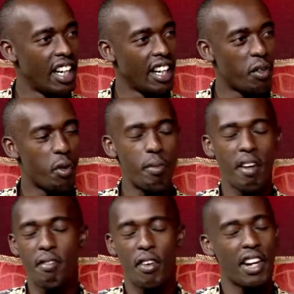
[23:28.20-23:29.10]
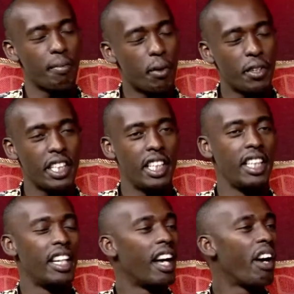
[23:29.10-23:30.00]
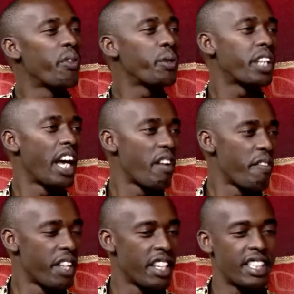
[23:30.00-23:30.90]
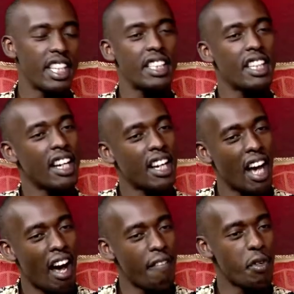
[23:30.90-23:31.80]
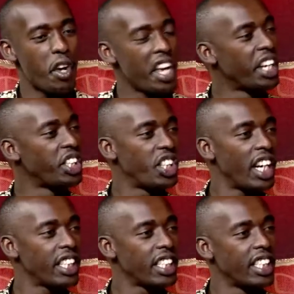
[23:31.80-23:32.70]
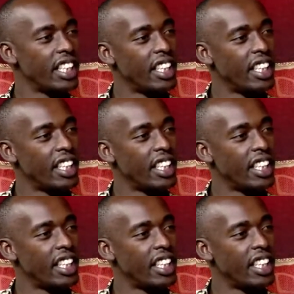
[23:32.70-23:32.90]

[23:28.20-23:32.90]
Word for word: It could be a foreign body, those kind of things. Just have your hearing checked,